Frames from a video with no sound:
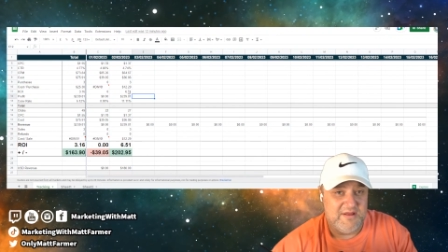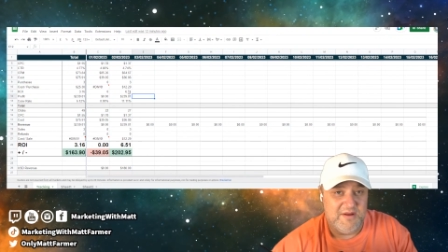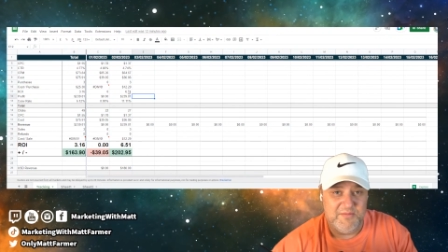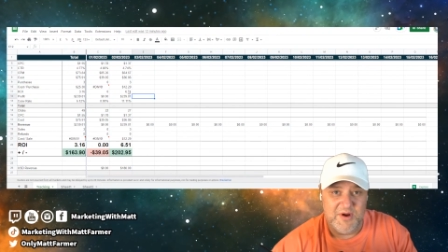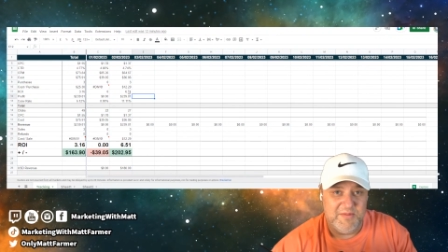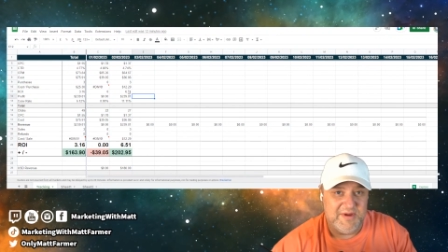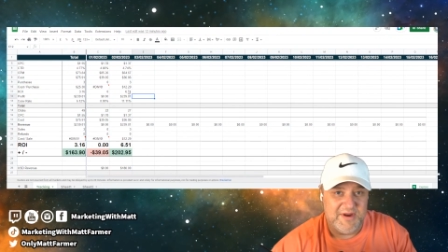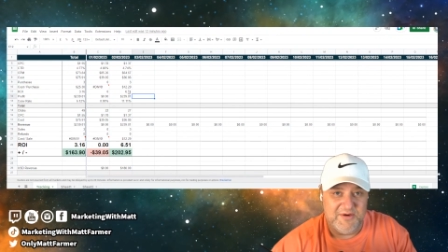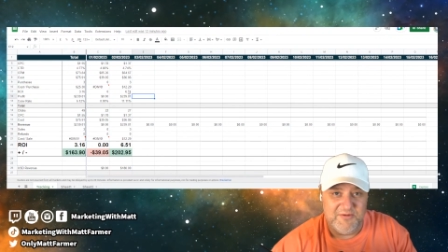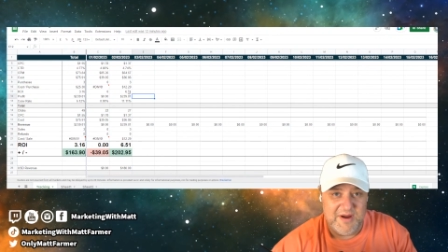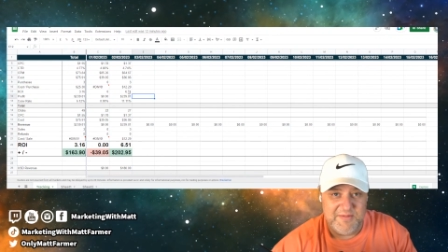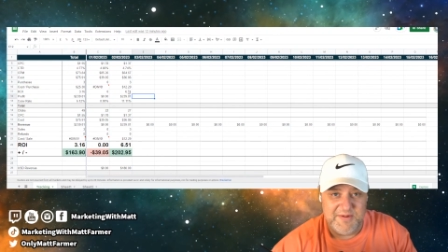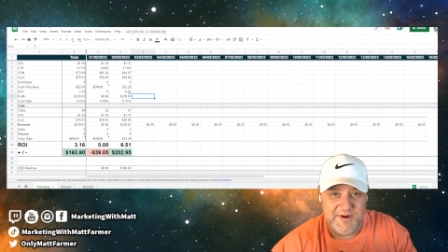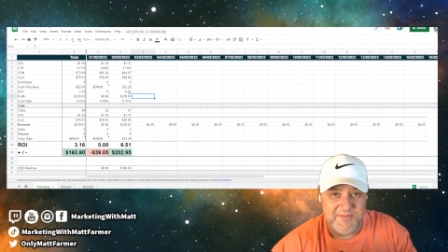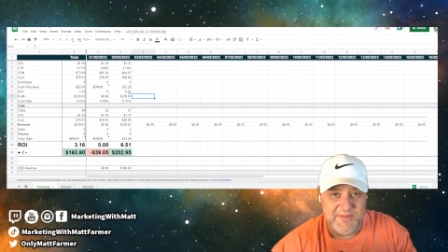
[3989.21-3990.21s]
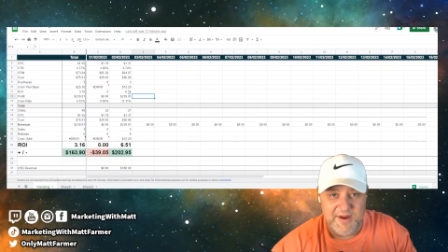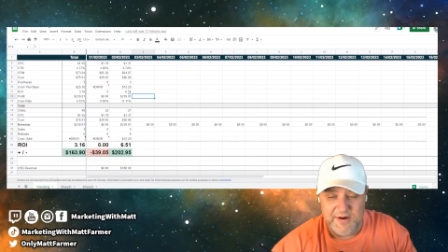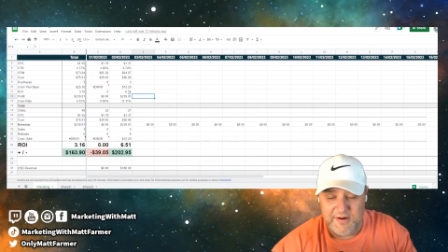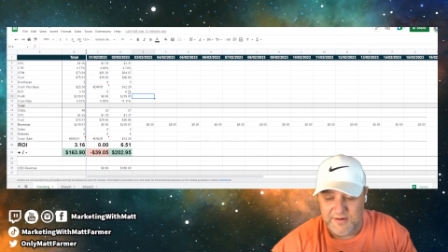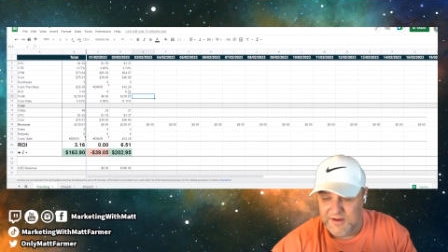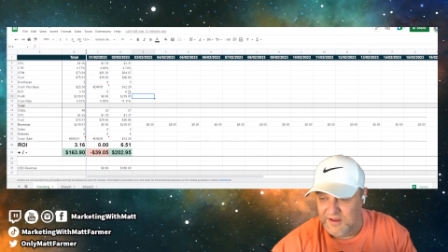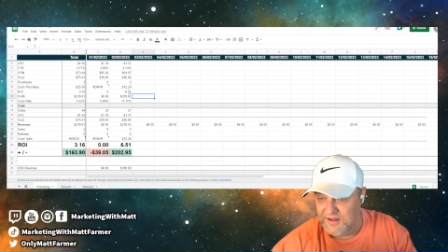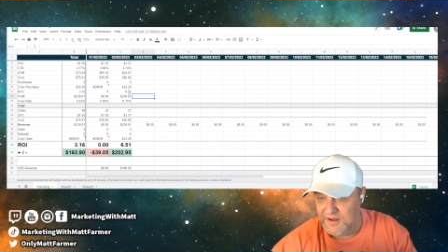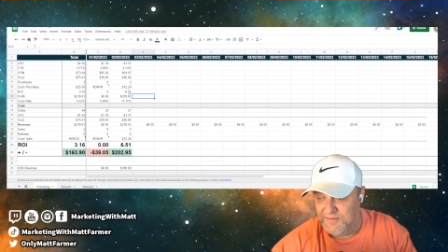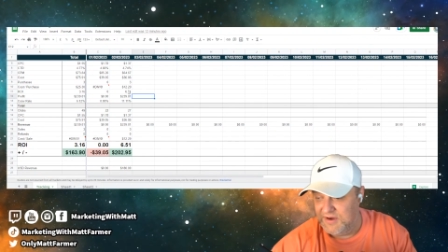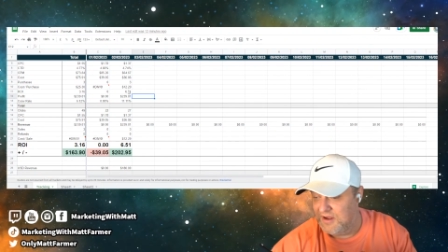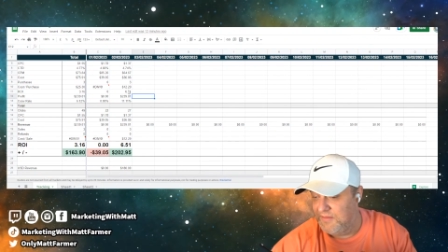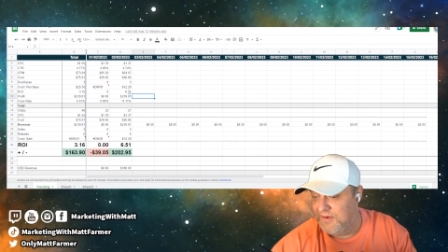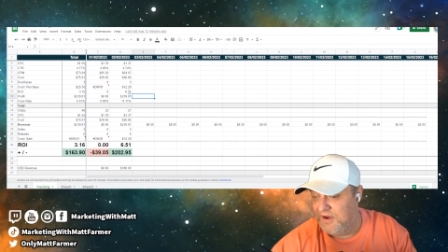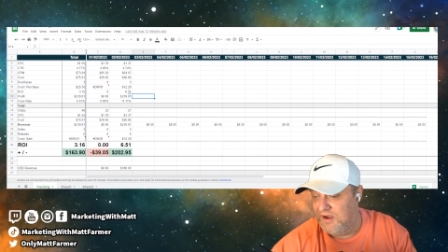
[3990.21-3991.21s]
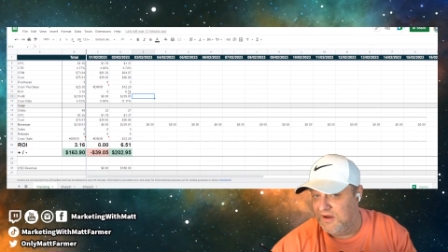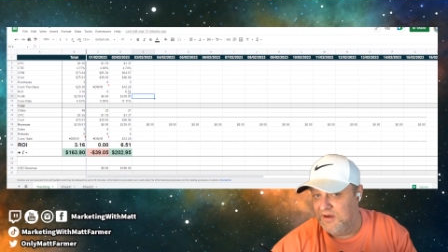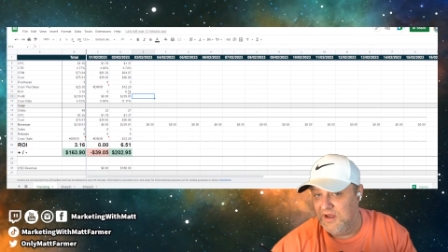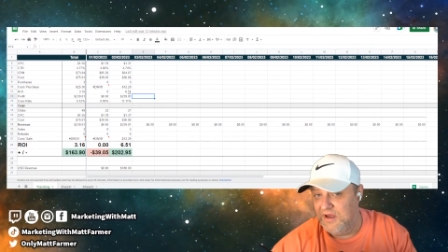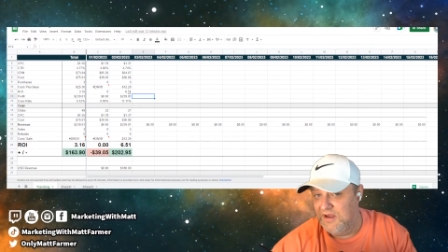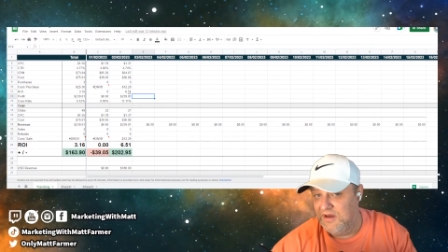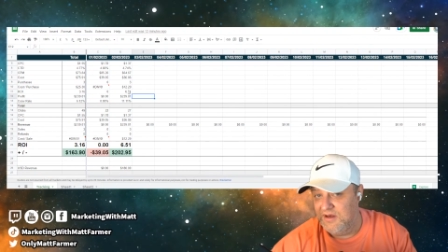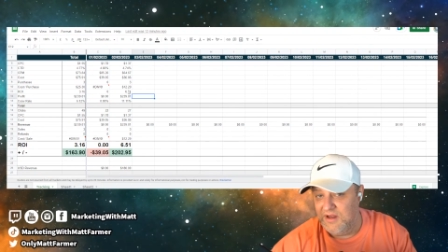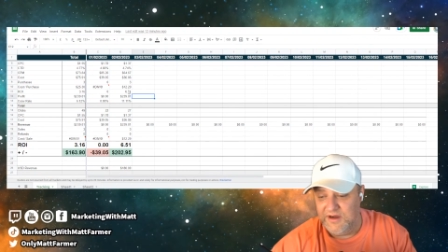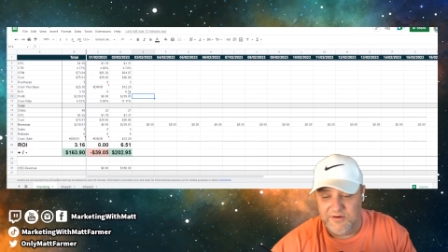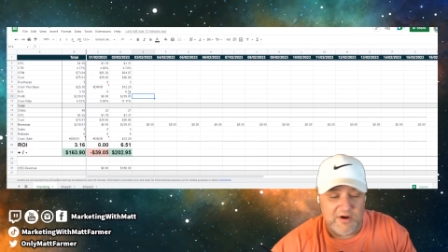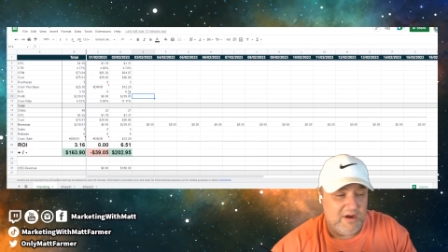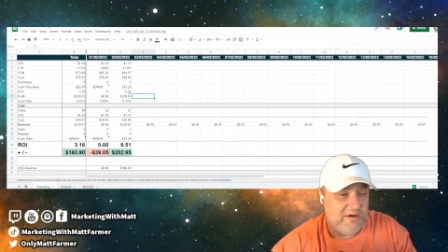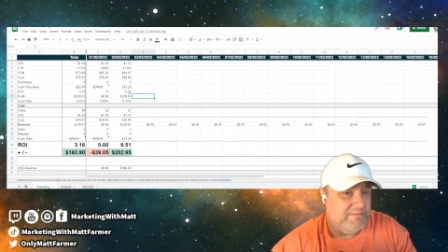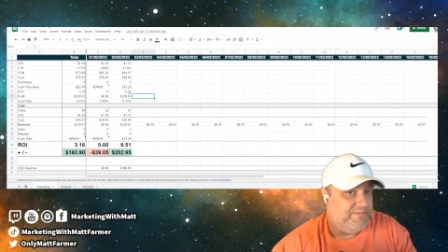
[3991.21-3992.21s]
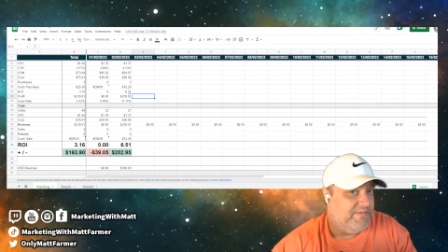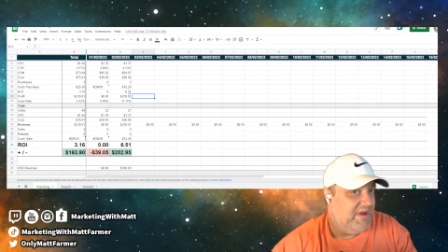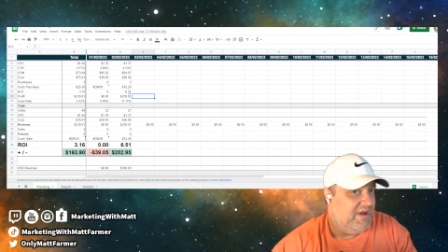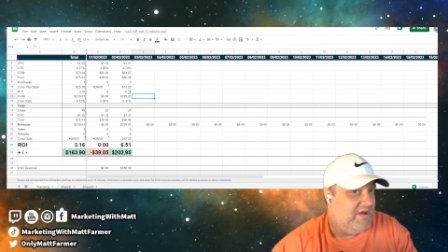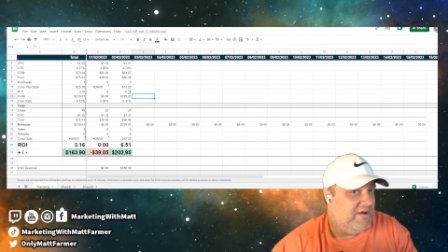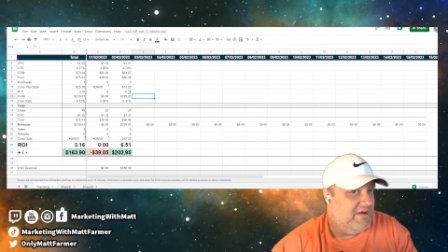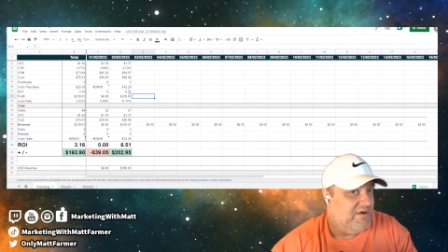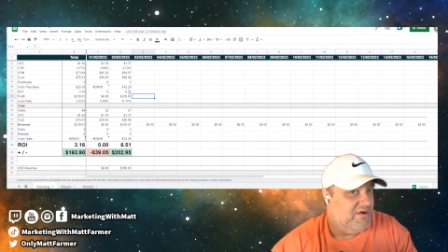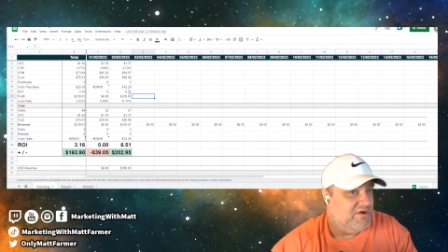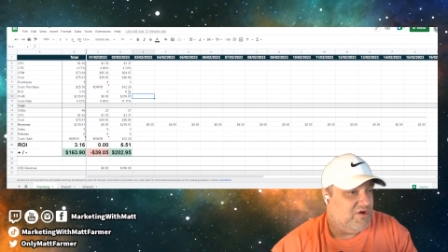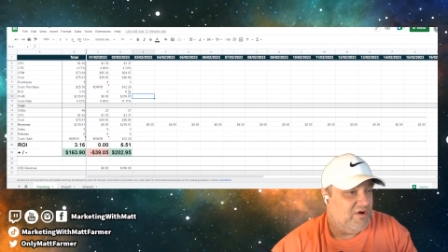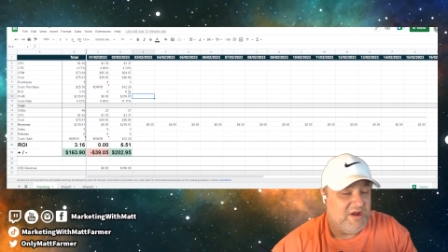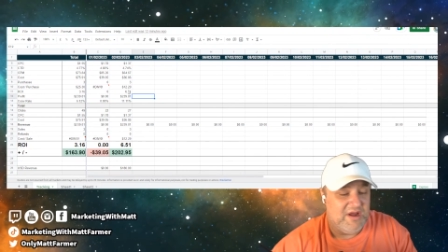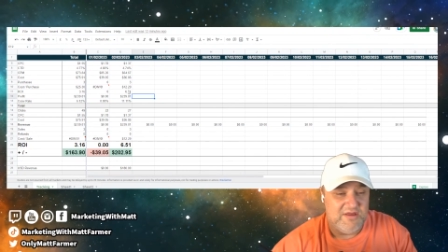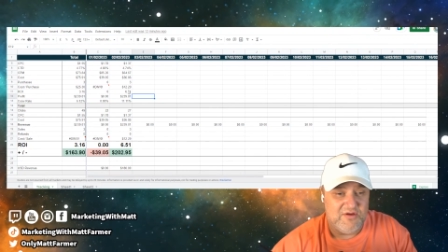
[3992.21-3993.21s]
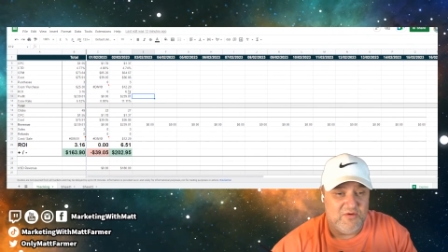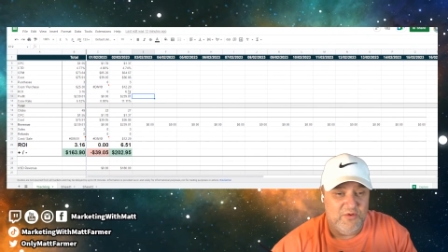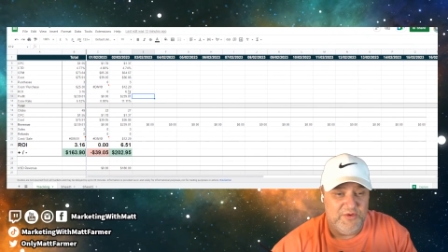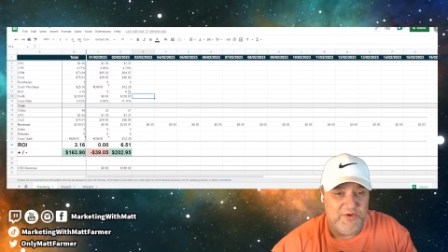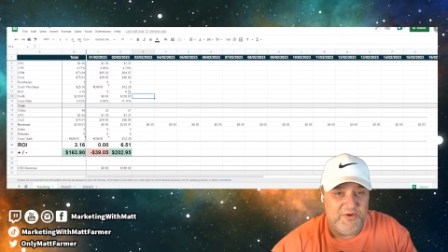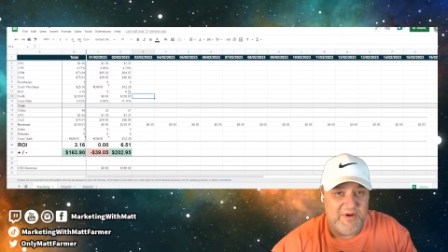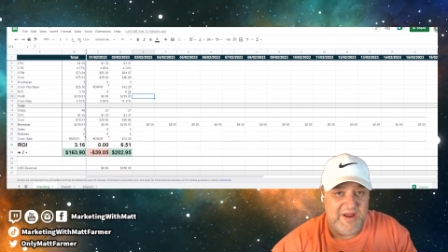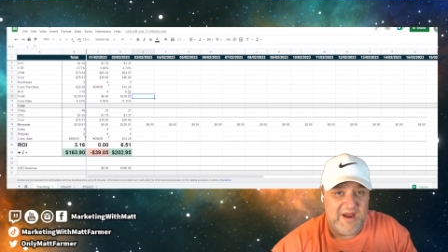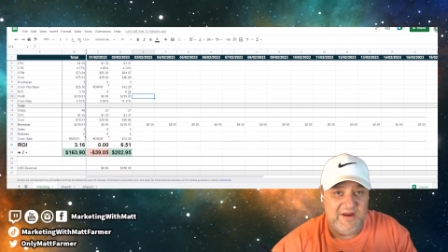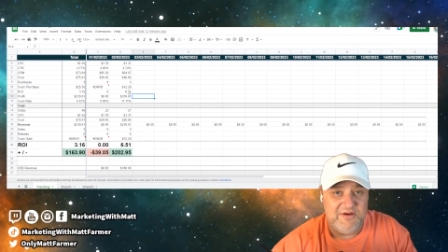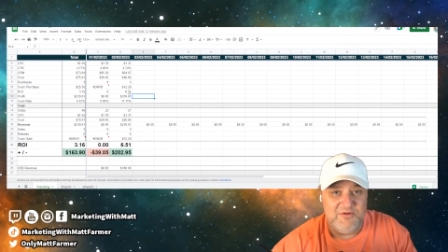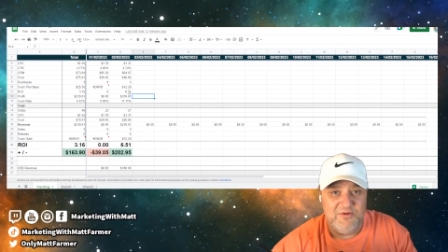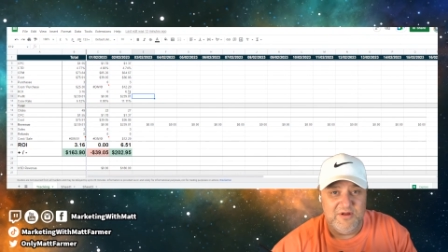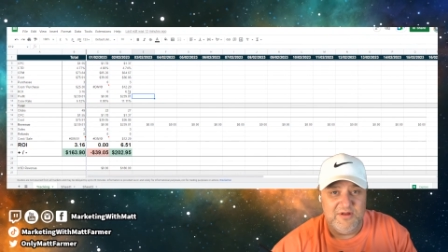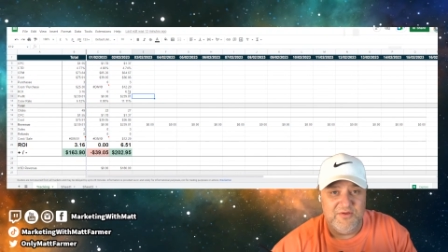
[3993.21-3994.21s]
I'm probably gonna wrap it up there because I'm gonna come online later on, show you guys a cool new AI tool.